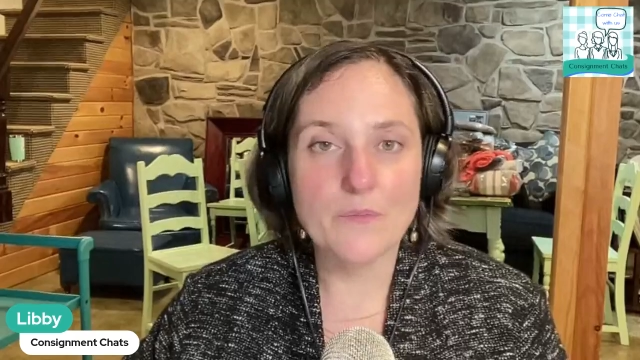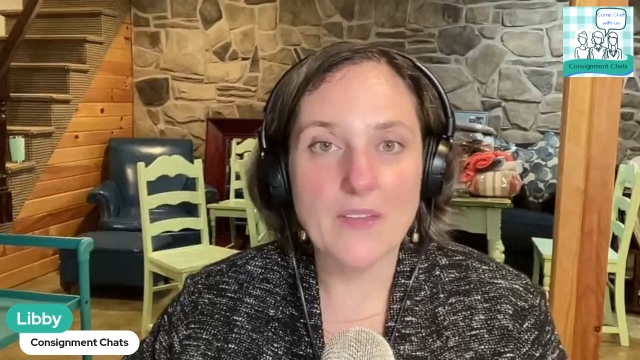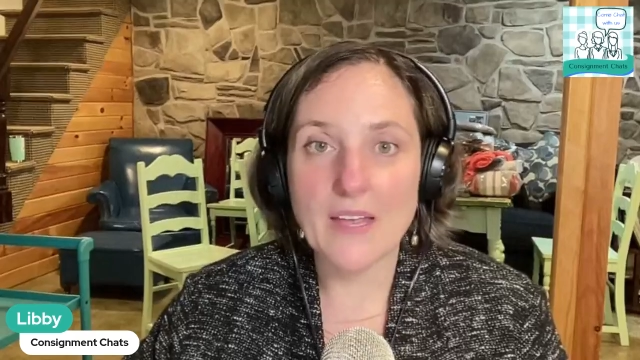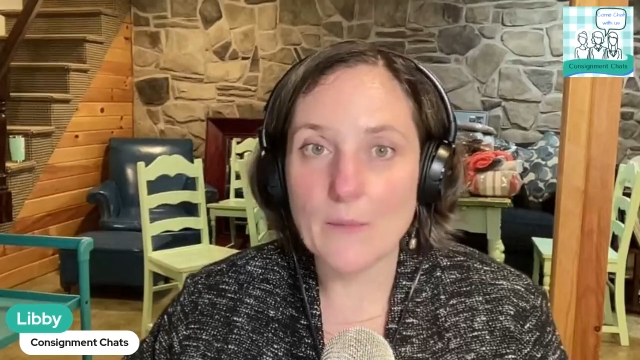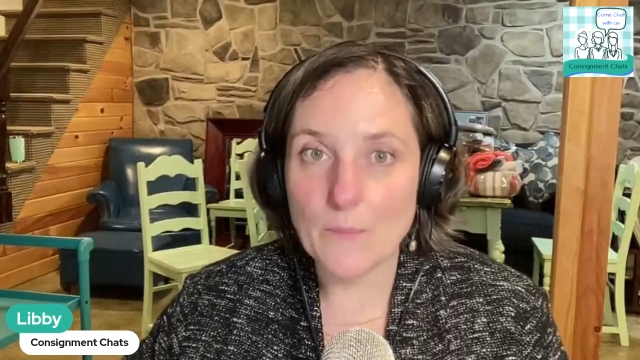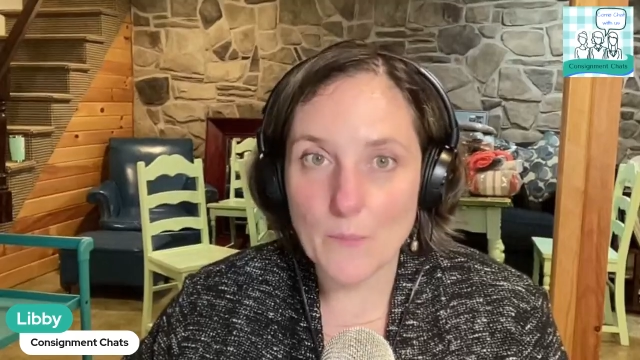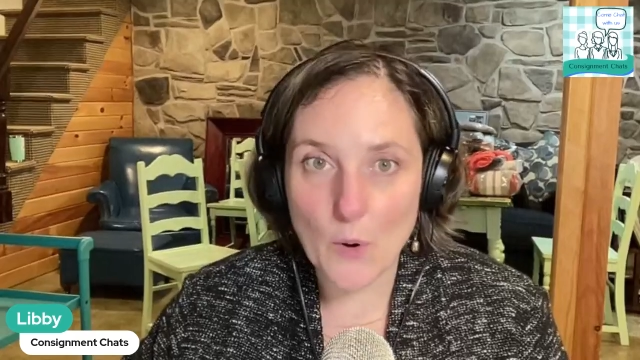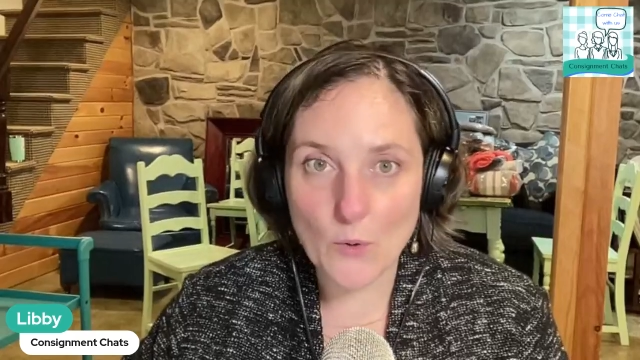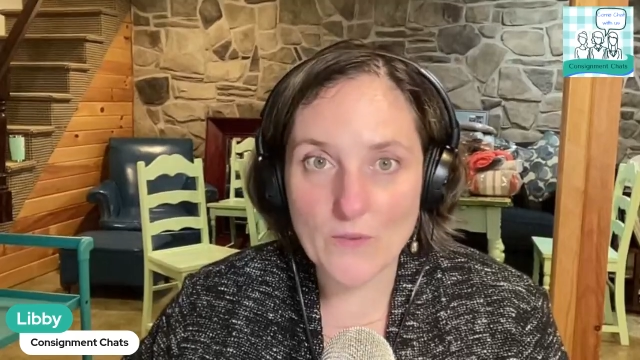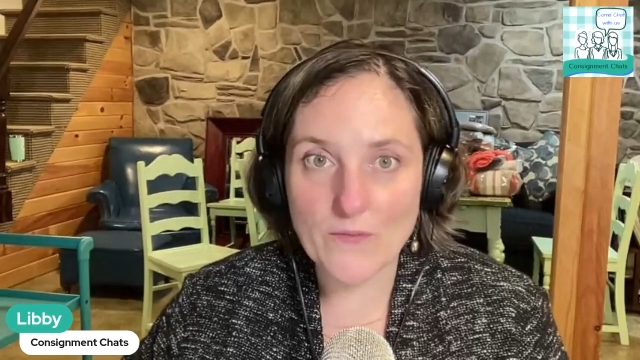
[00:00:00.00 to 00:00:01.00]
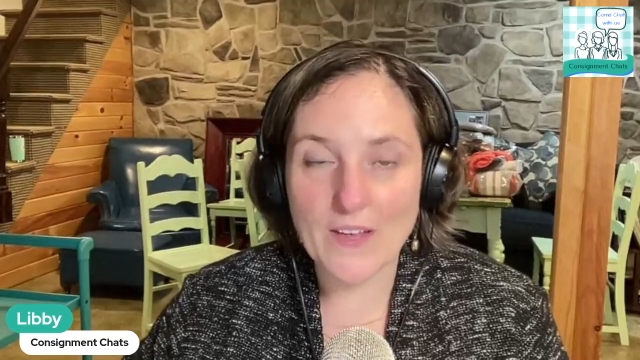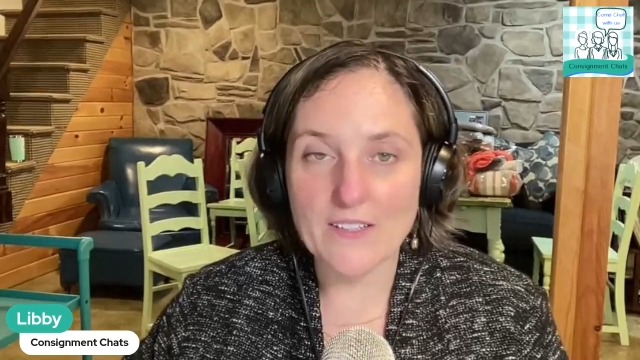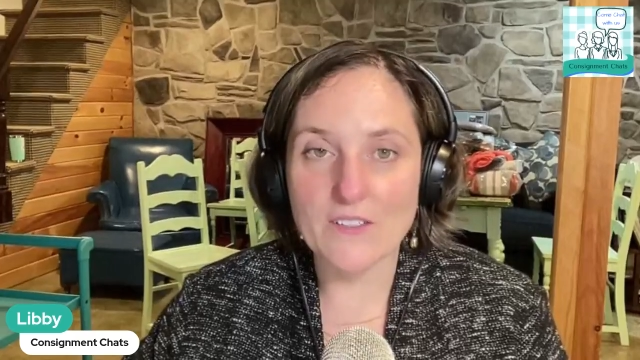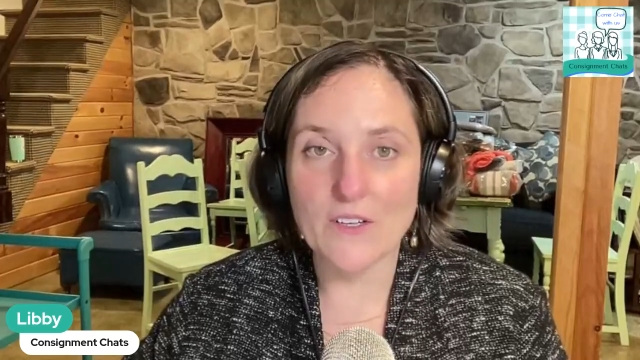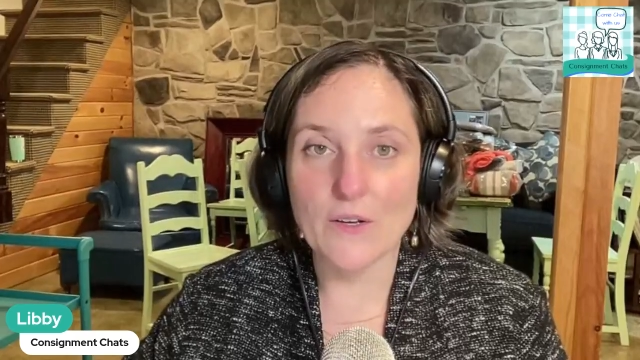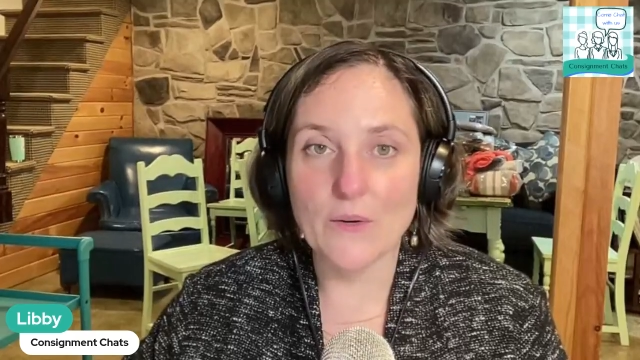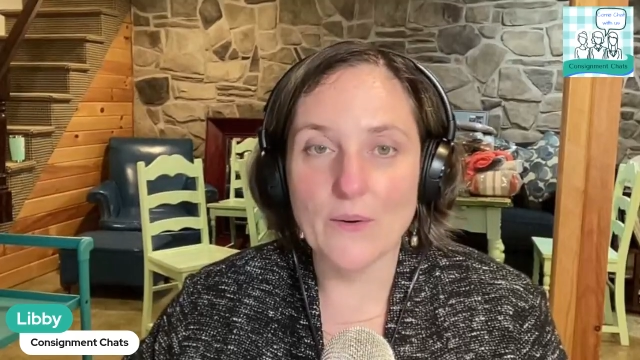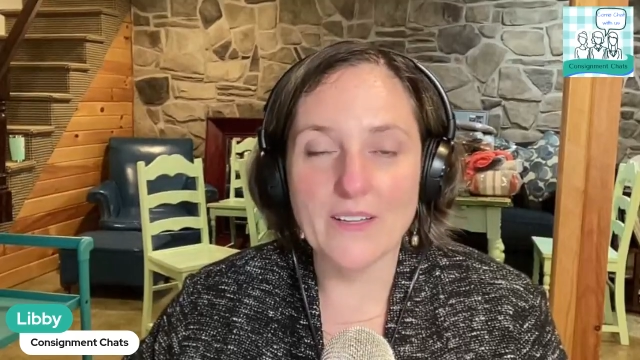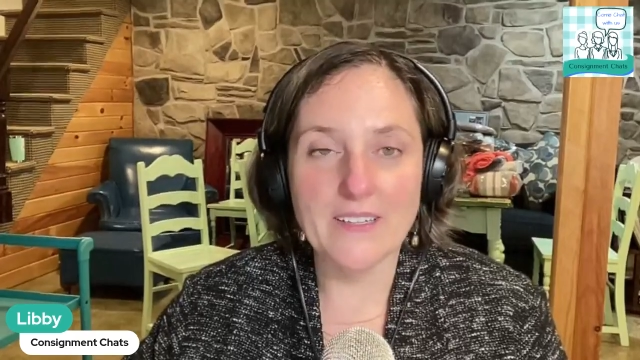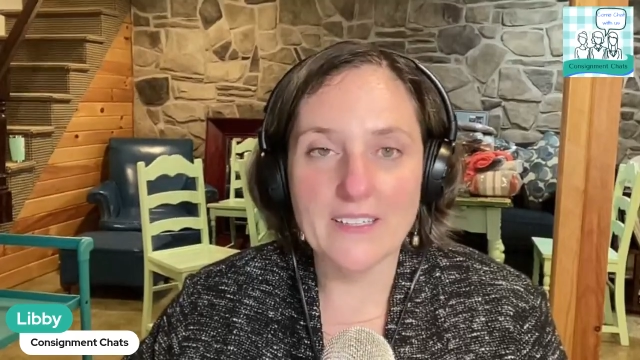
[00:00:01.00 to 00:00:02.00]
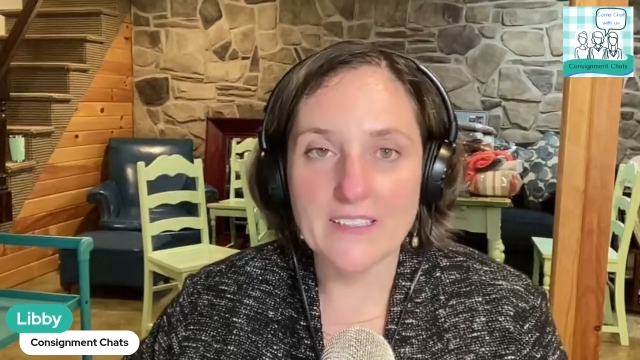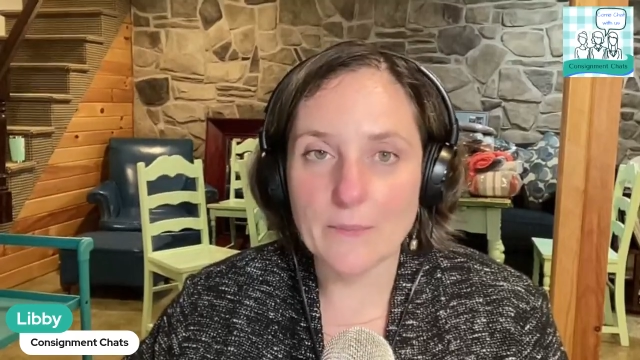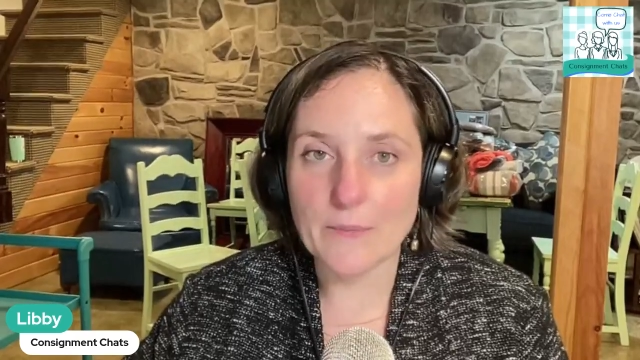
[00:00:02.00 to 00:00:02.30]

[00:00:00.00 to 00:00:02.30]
It motivates you. I linked up